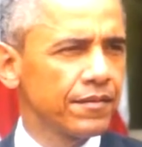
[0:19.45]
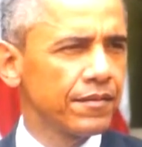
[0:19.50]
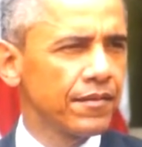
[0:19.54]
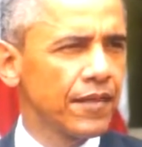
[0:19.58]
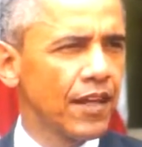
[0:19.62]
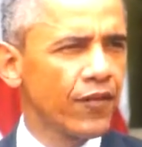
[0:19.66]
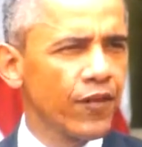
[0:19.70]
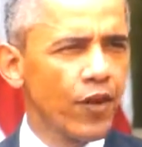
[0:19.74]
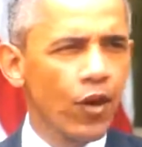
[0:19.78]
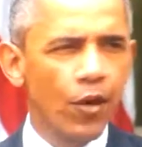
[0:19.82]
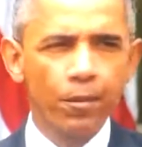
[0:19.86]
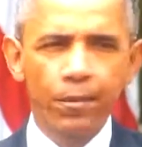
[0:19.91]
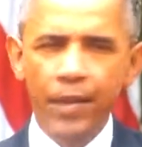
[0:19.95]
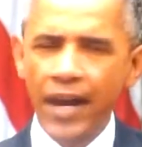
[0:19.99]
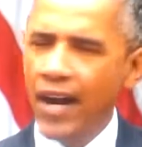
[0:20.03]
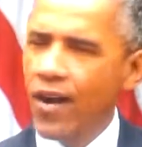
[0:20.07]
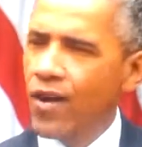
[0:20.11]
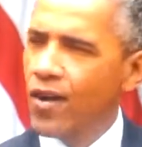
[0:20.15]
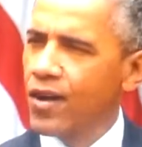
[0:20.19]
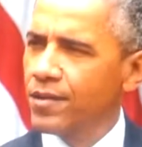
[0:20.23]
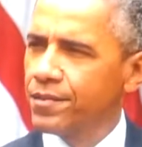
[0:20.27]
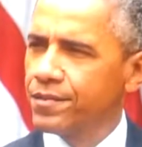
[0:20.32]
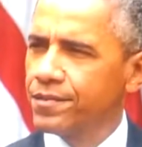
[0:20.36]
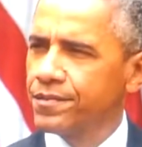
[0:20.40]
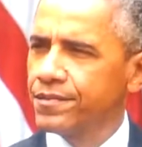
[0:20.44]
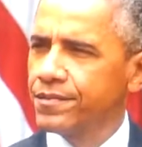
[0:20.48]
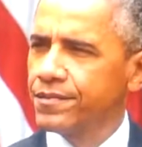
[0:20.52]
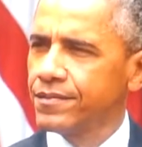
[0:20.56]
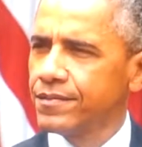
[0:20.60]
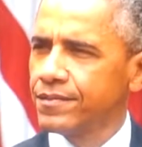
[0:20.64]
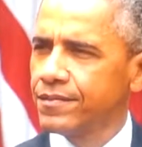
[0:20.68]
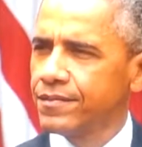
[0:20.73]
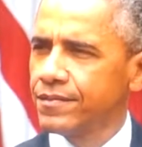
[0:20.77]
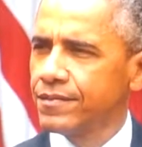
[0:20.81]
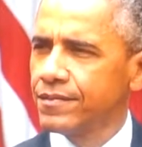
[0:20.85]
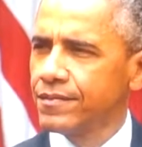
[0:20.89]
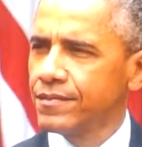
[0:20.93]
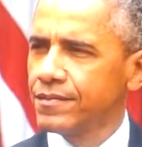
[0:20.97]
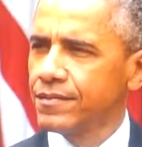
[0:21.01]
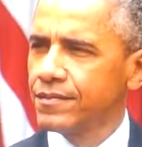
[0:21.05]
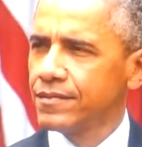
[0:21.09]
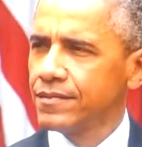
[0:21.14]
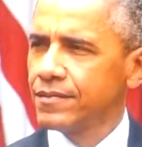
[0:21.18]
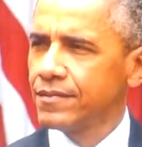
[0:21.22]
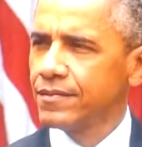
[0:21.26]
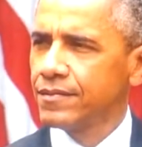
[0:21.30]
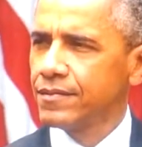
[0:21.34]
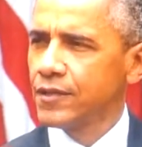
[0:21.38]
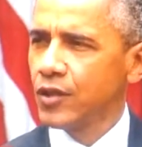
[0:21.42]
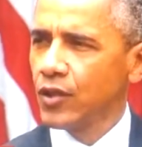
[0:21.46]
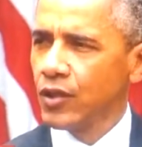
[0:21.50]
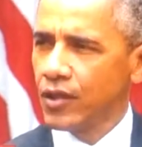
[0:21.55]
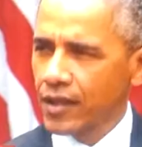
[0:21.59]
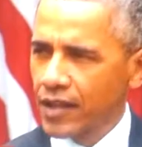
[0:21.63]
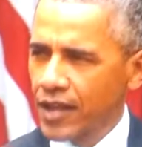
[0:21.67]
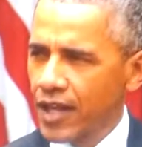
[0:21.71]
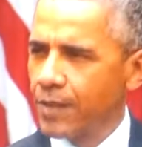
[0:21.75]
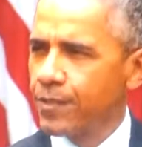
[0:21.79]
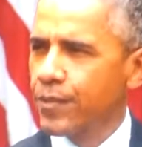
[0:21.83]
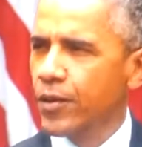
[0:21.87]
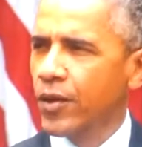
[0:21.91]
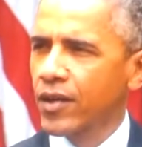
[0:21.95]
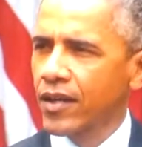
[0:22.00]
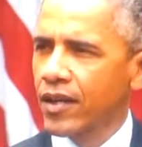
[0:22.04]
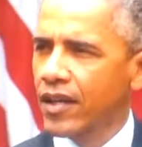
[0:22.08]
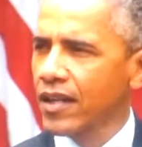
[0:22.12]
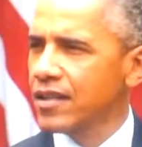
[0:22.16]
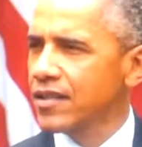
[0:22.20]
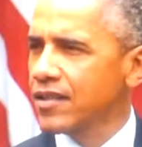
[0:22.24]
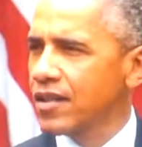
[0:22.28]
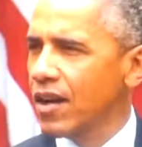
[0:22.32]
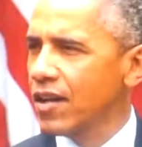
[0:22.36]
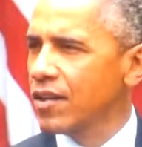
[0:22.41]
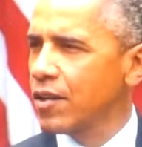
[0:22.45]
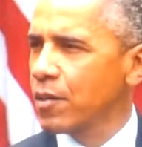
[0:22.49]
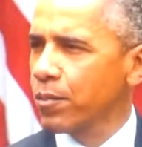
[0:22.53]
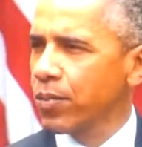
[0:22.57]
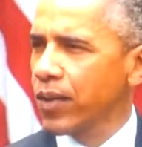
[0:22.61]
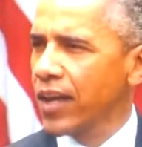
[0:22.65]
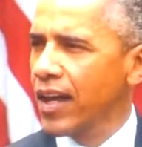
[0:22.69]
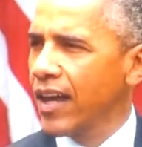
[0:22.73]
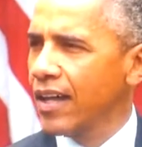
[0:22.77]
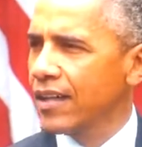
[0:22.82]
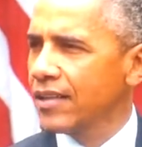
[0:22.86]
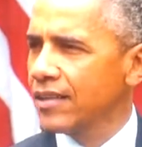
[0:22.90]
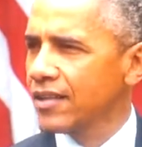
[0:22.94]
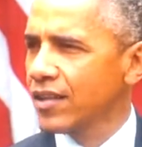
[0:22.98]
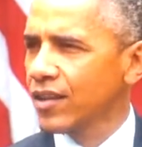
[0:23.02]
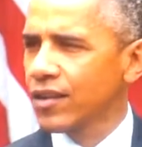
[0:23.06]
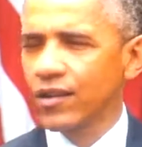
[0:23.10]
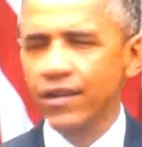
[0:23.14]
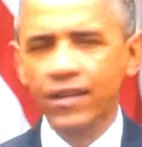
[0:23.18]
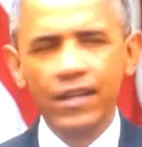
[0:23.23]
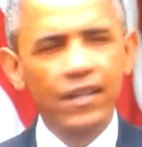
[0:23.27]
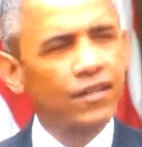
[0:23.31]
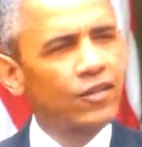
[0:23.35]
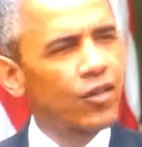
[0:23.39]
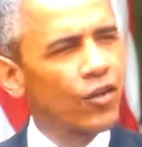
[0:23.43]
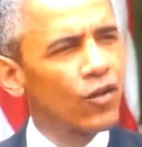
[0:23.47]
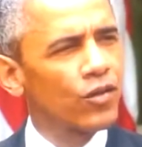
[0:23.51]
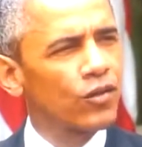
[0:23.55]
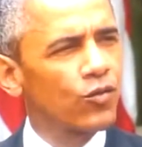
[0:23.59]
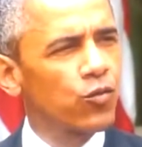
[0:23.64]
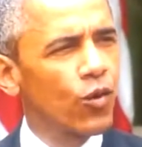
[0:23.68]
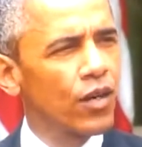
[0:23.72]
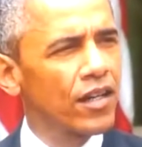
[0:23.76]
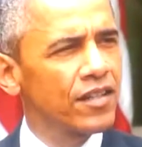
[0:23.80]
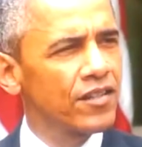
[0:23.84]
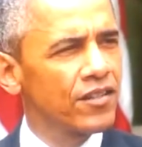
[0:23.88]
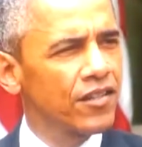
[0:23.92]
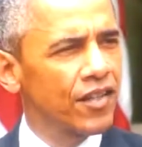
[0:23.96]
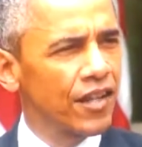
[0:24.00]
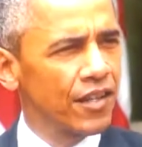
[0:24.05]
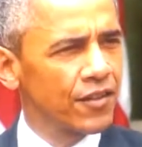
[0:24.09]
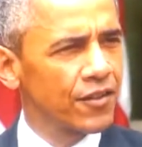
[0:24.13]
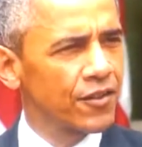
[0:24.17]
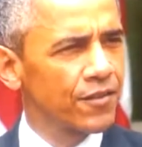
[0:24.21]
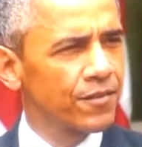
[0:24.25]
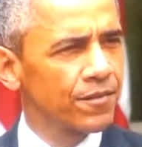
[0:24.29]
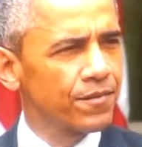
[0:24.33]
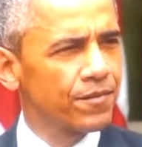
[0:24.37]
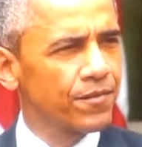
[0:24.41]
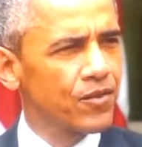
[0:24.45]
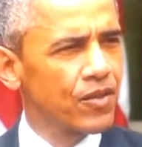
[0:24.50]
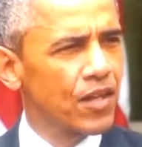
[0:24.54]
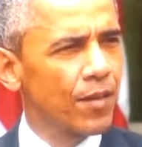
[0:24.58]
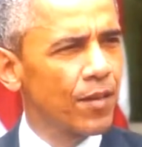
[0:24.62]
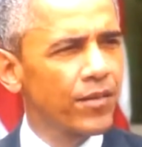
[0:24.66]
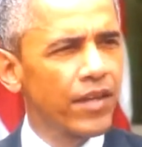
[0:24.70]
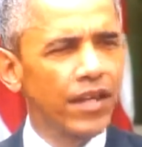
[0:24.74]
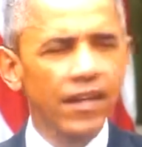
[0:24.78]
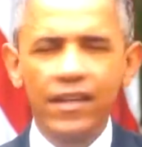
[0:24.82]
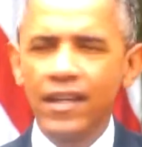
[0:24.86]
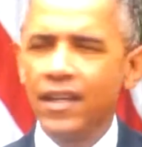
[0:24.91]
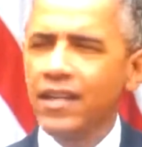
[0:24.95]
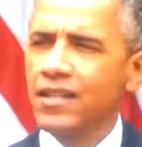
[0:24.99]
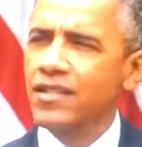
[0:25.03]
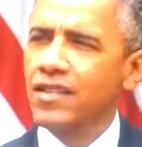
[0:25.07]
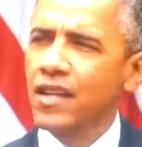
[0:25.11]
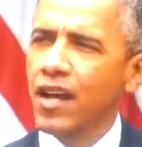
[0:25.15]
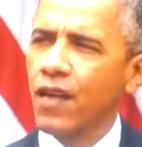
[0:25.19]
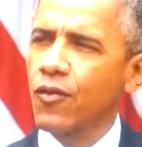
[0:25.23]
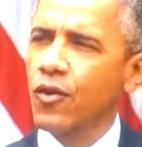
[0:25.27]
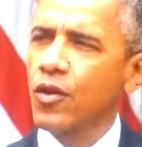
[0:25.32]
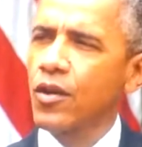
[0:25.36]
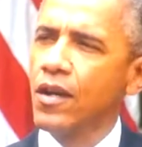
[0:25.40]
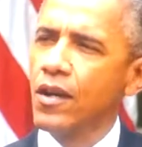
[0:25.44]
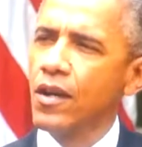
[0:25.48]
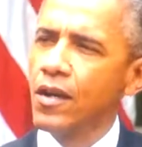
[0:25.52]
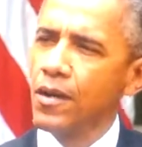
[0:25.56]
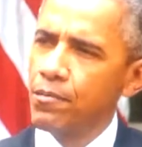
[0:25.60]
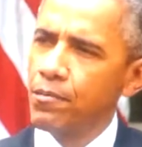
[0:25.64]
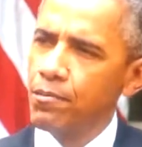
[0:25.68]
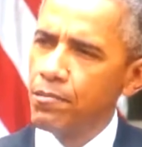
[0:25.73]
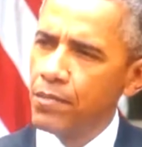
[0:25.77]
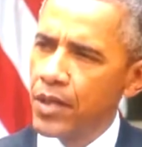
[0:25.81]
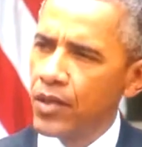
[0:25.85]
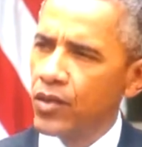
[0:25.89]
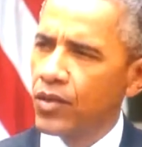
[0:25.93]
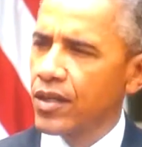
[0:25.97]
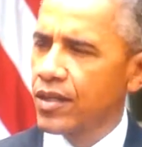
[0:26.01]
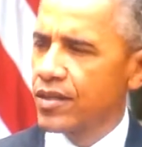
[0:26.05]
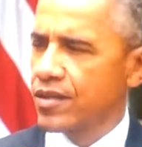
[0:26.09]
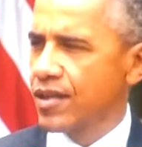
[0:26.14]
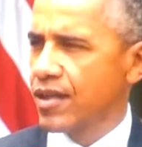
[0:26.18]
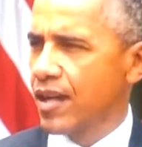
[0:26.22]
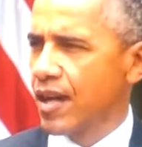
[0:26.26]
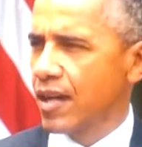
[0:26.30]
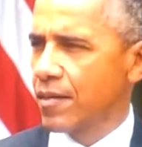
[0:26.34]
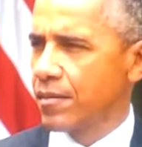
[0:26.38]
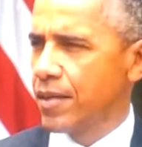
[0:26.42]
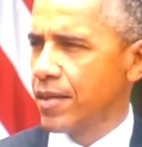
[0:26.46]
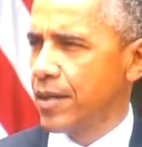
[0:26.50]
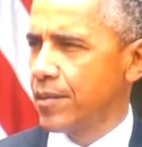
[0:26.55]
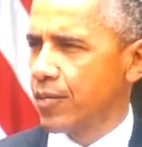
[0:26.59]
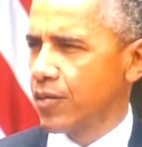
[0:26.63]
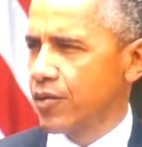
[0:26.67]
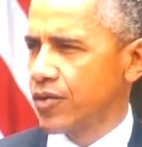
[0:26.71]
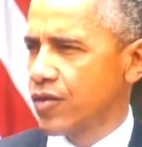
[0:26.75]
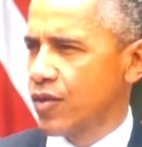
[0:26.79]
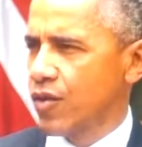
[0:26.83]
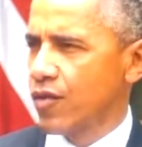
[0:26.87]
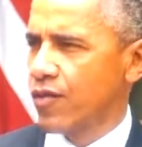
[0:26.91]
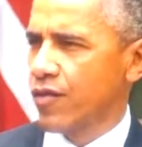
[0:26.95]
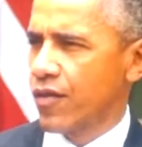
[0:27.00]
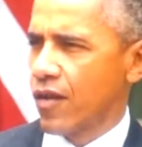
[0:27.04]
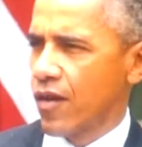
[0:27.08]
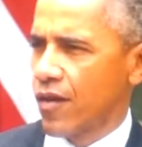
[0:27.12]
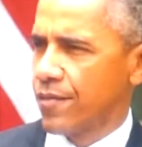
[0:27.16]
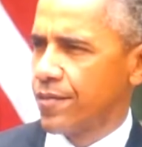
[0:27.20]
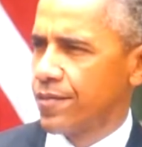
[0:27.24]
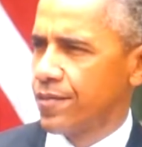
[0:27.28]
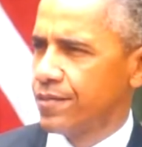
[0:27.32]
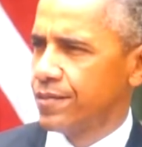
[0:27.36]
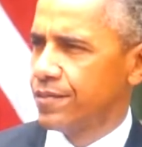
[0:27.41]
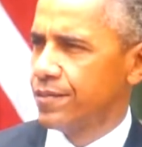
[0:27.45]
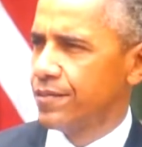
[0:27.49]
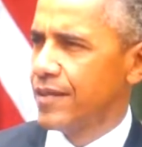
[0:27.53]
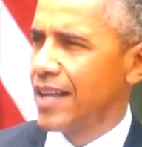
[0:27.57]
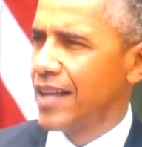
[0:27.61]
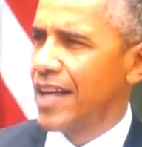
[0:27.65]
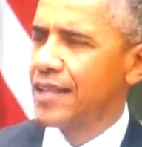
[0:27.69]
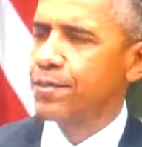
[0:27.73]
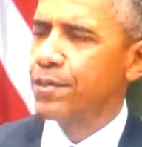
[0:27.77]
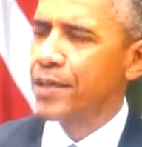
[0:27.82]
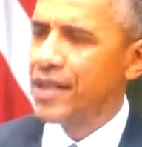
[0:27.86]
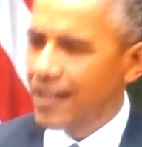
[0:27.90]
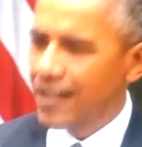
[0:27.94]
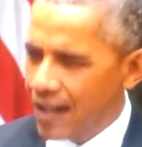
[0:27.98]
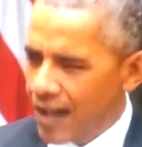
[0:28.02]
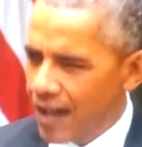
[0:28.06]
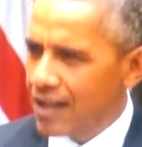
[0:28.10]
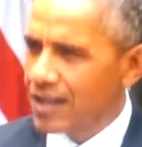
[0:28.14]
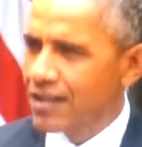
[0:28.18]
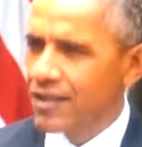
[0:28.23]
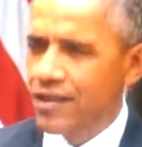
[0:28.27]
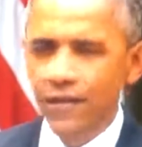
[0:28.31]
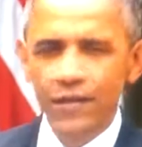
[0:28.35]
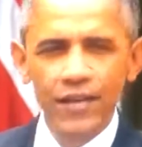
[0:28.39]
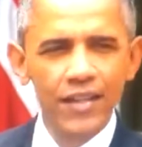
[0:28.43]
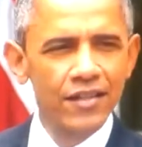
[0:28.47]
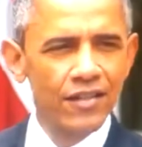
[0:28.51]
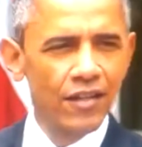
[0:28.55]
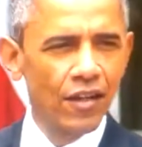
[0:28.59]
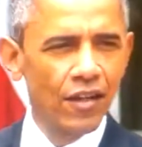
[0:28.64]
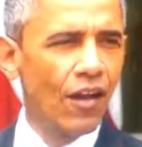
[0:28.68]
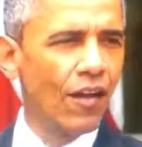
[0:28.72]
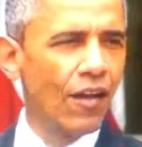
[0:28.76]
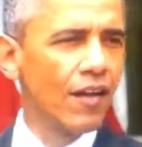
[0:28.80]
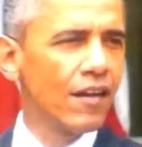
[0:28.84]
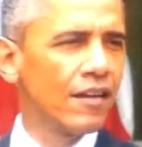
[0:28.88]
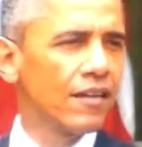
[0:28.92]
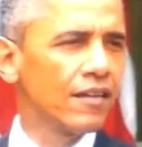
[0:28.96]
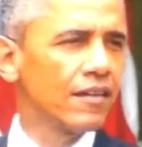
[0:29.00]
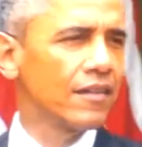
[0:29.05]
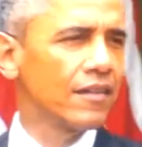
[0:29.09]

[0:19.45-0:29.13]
If you're a parent, you can keep your kids on your plan until they turn 26, something that has covered millions of young people so far. That's because of this law.